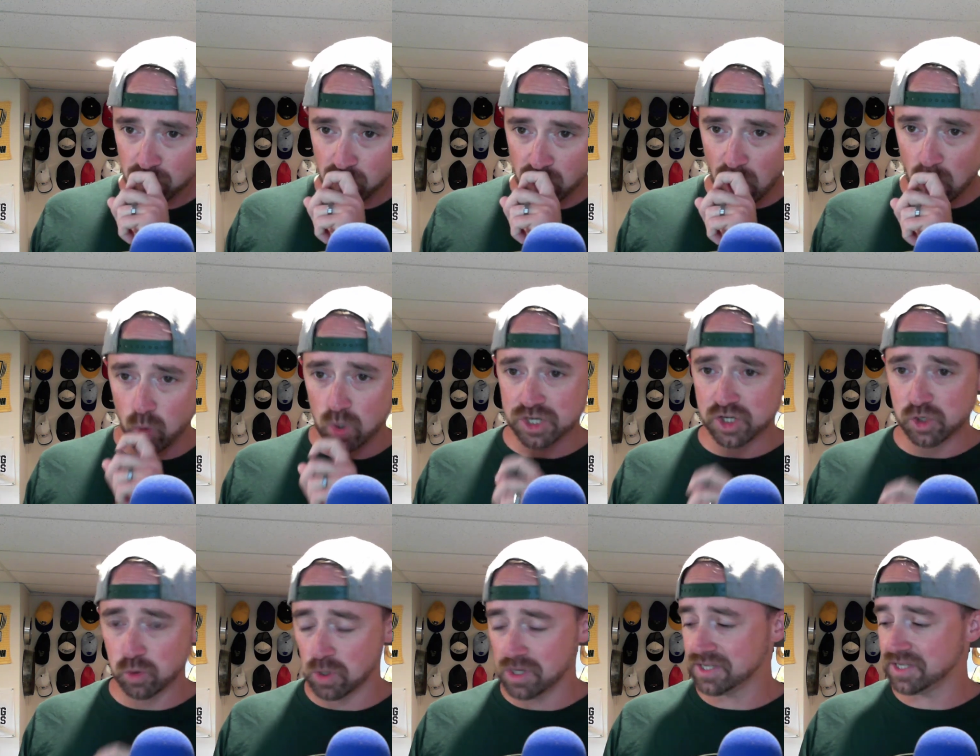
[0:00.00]

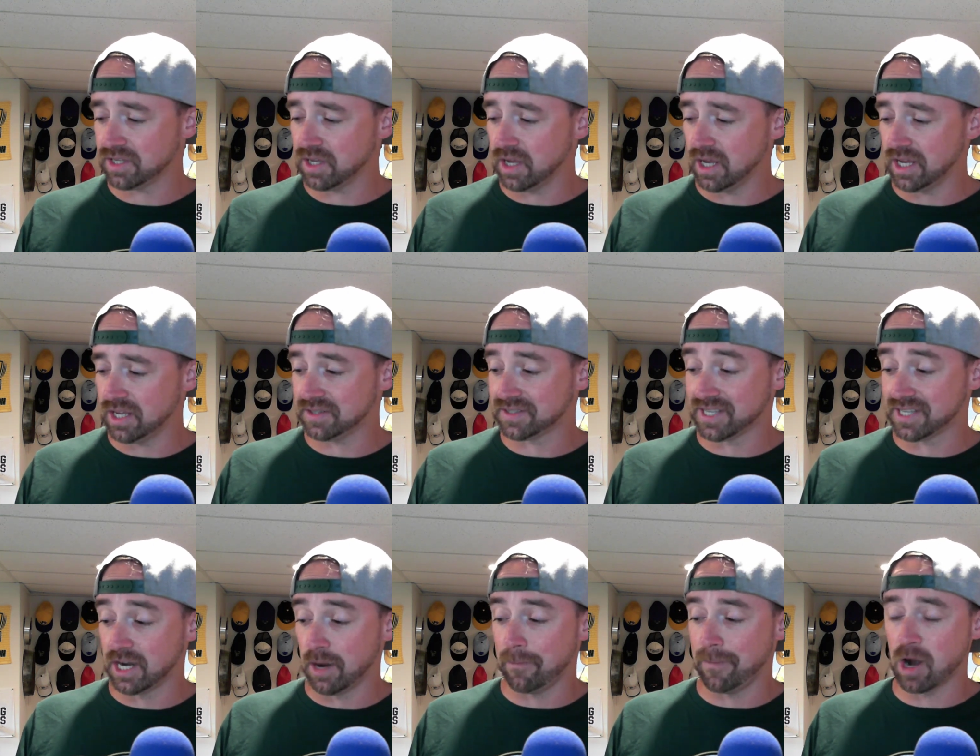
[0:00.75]
it's
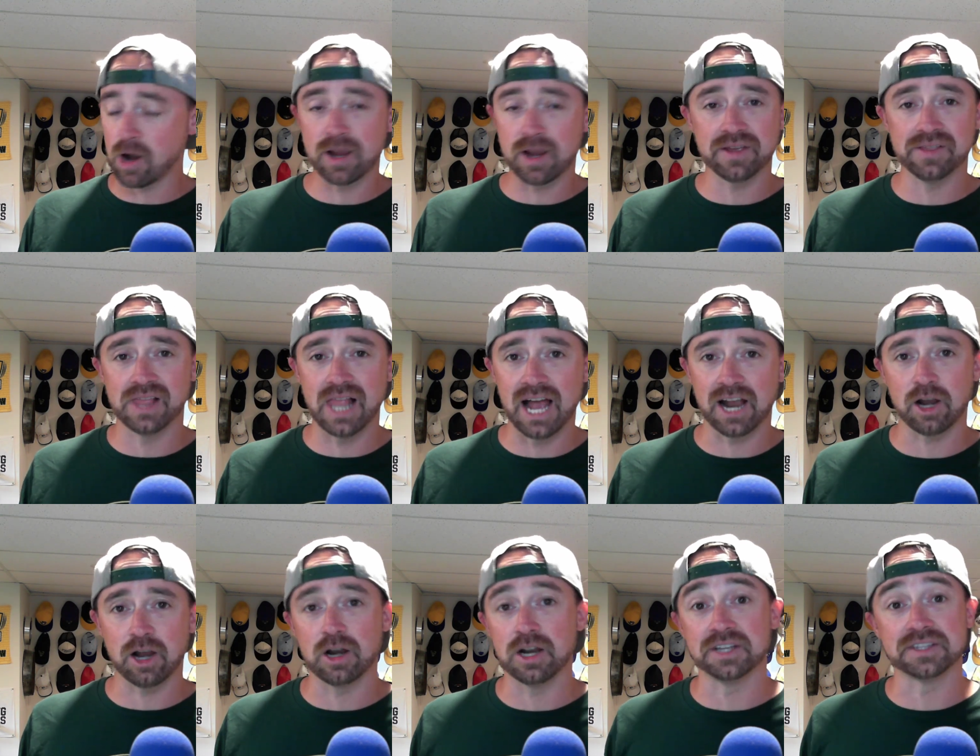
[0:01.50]
an American
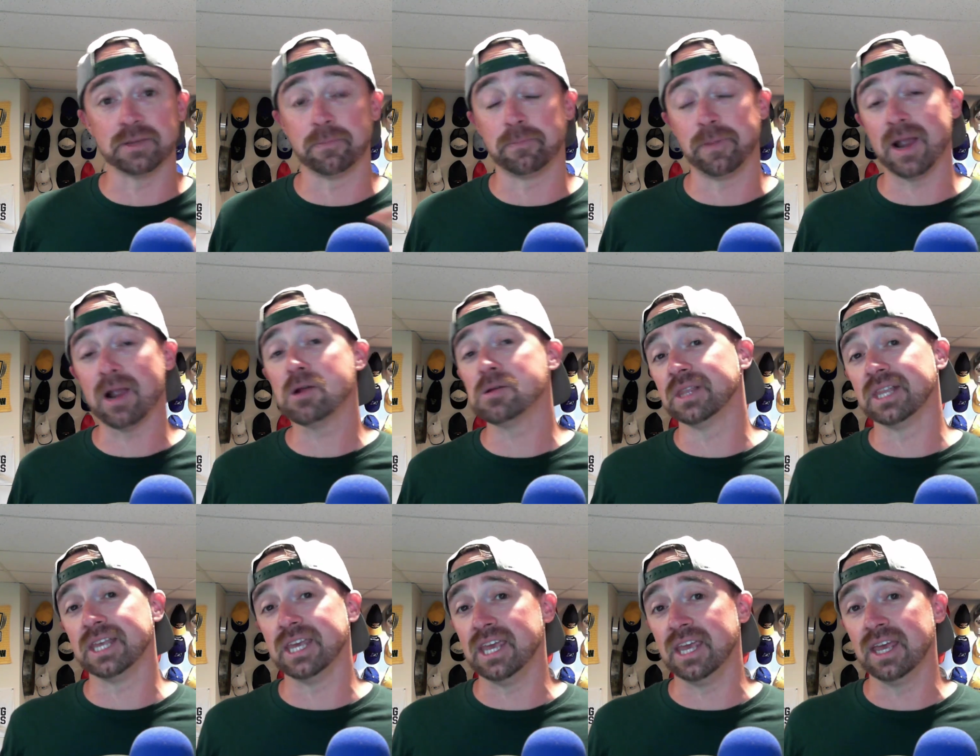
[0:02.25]
lager. It's
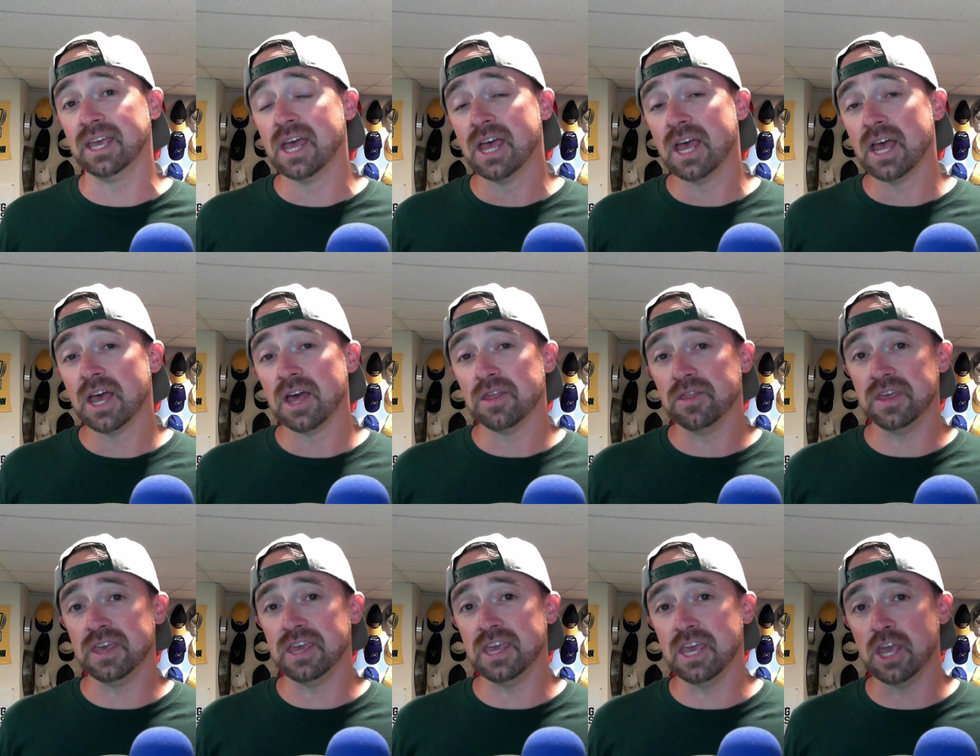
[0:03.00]
apparently
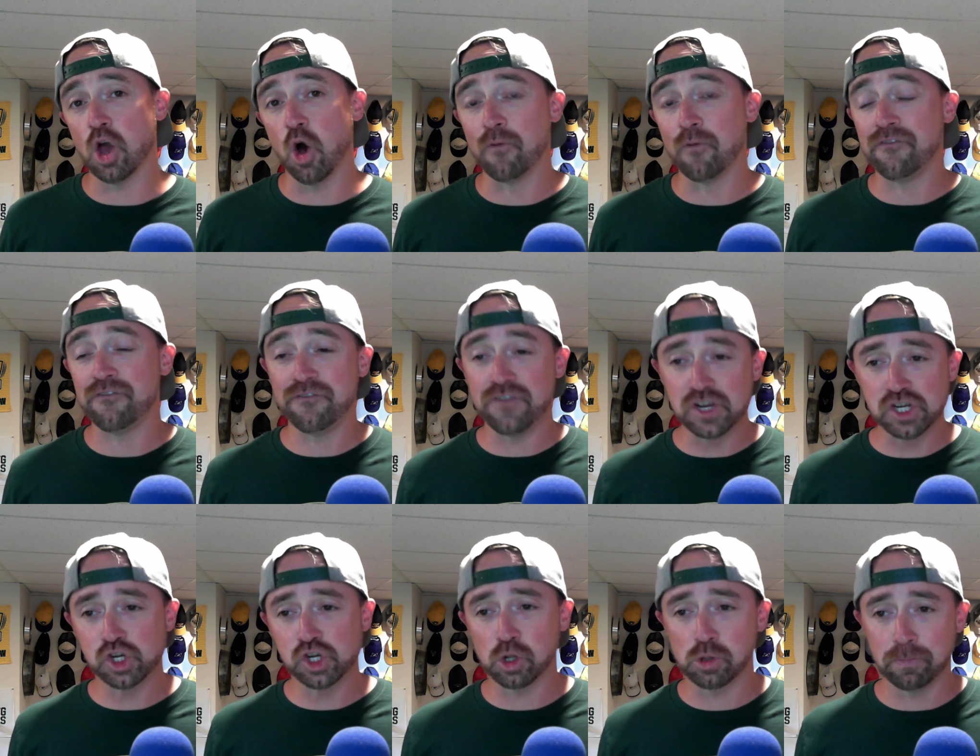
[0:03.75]
the
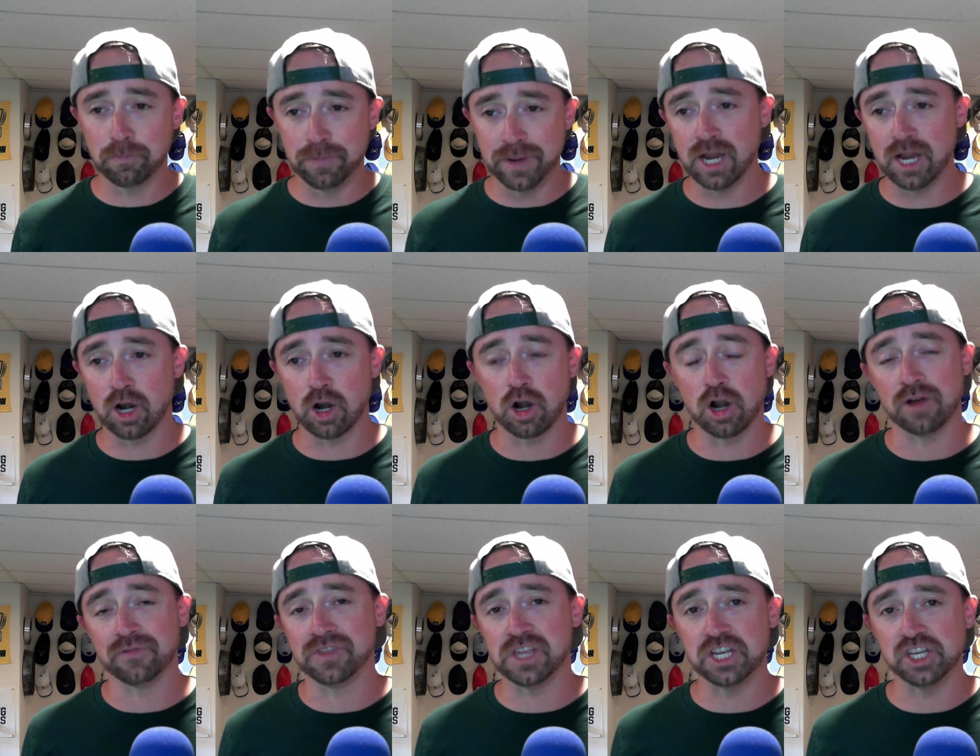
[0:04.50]
official beer
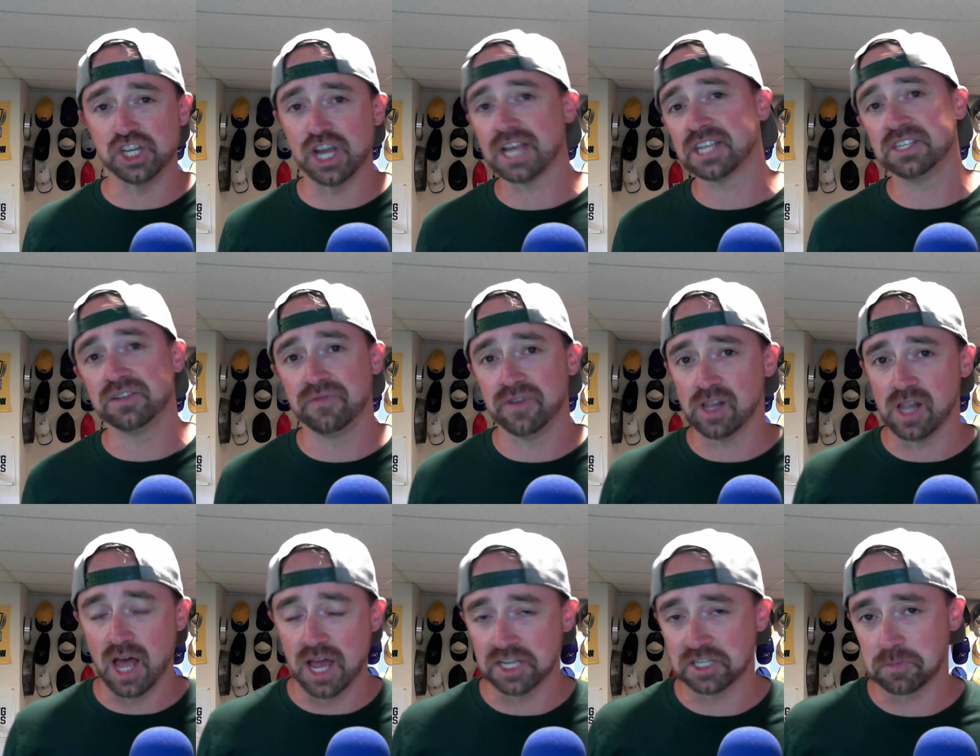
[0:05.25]
of the
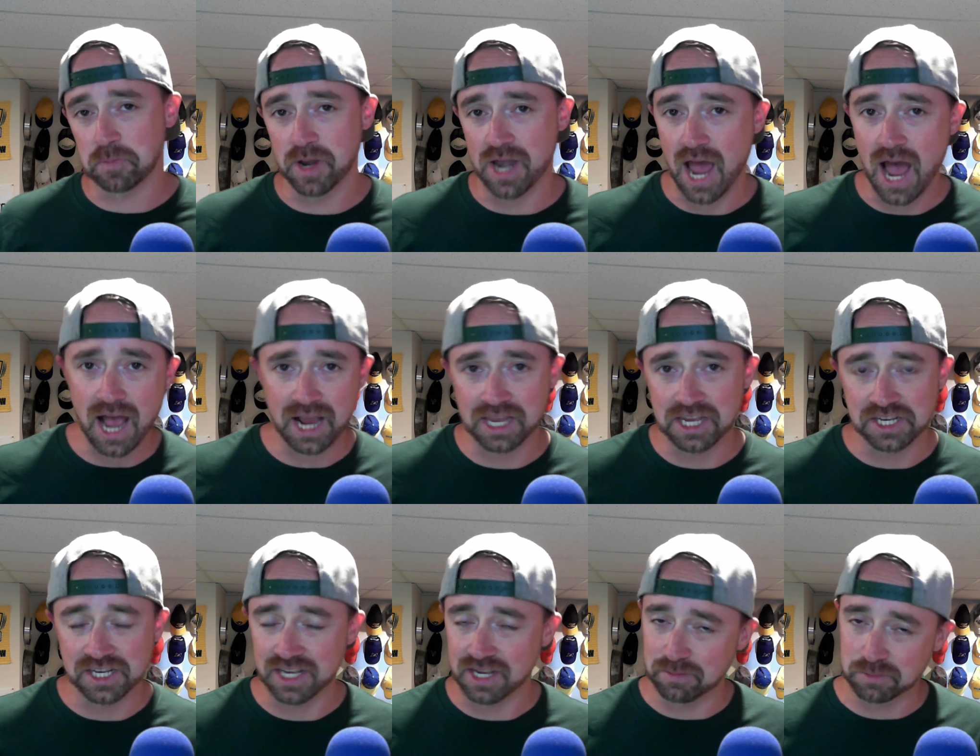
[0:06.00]
Jacksonville Icemen
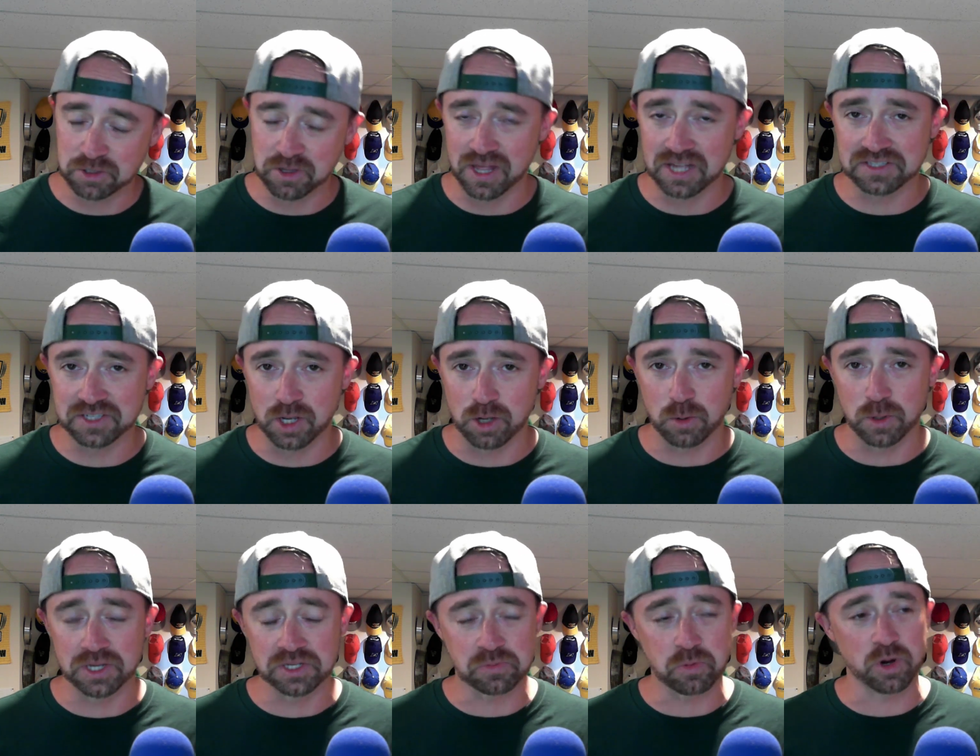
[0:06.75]
hockey team, so that's
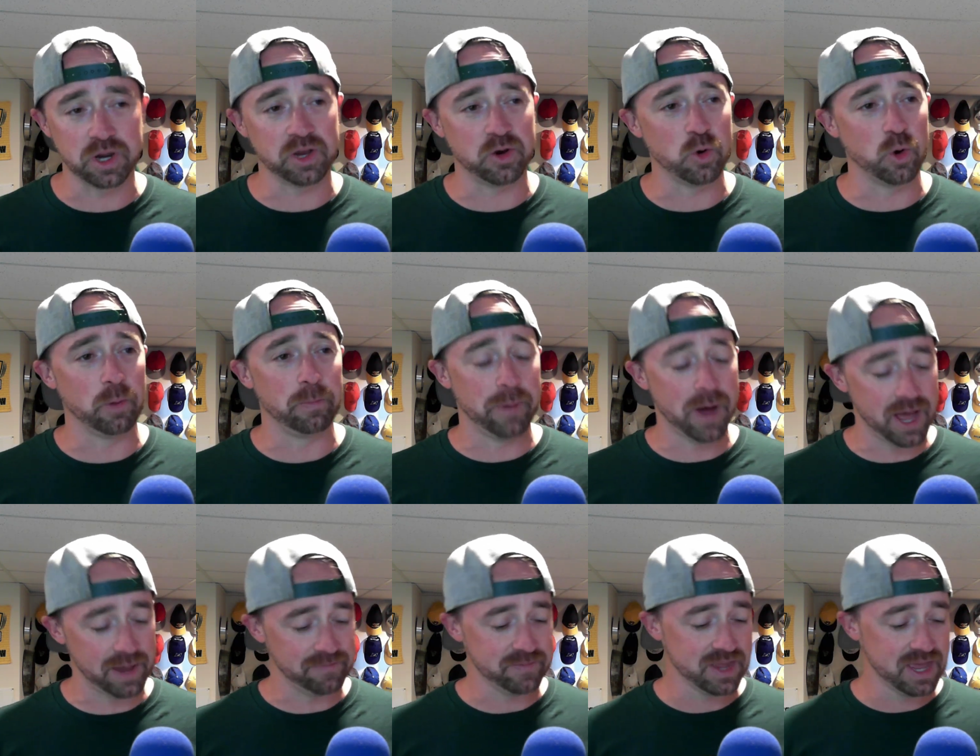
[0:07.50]
always pretty cool. But